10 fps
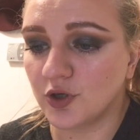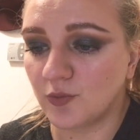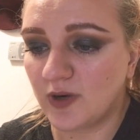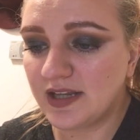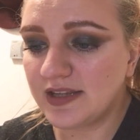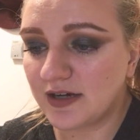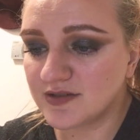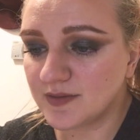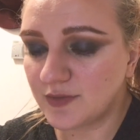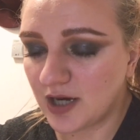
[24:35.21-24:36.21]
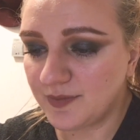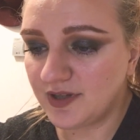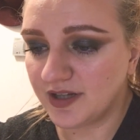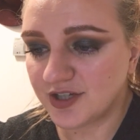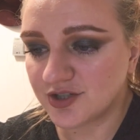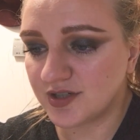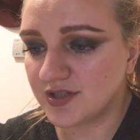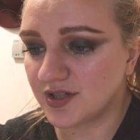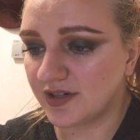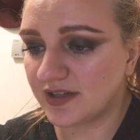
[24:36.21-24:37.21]
per 1,000
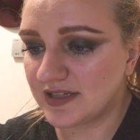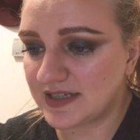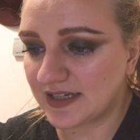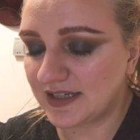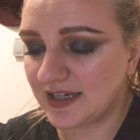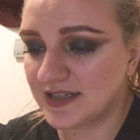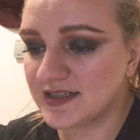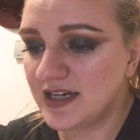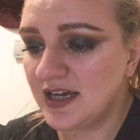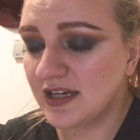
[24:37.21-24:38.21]
population during the decades